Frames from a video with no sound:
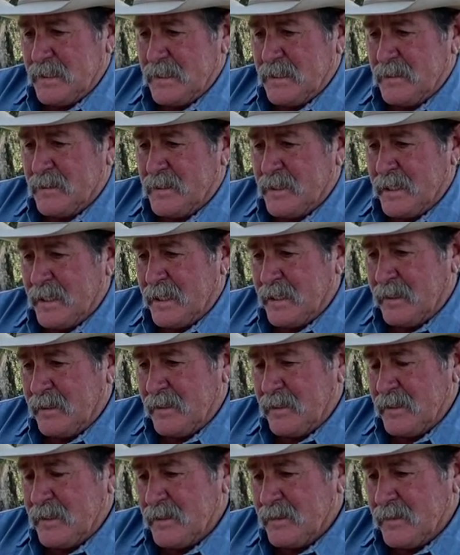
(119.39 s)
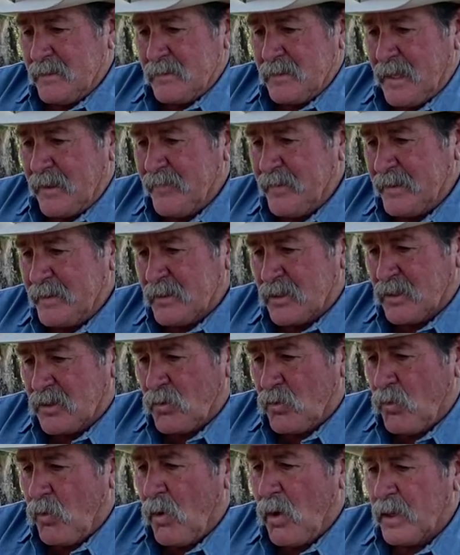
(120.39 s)
the I think the
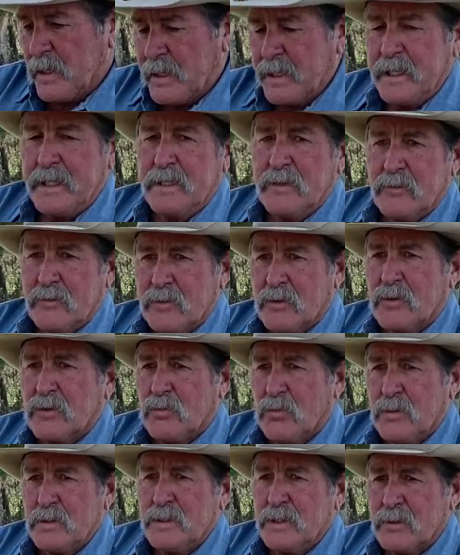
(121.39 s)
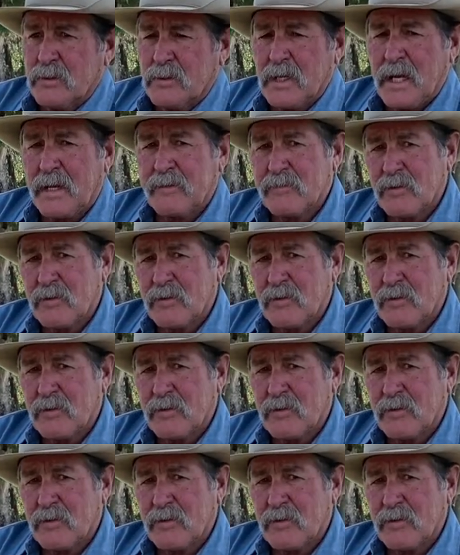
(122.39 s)
quantity or the you know kind of